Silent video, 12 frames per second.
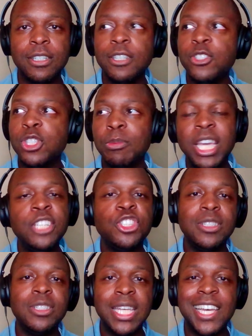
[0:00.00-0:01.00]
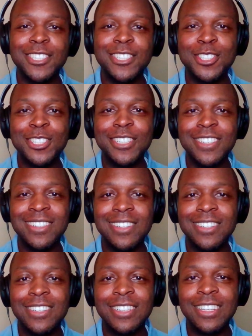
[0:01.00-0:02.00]
some ancient texts
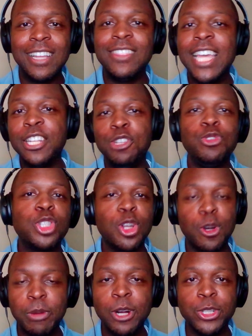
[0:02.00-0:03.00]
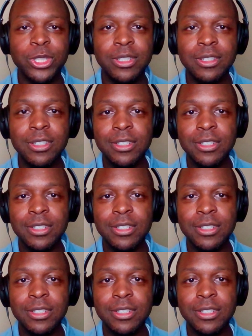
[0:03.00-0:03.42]
that use third person.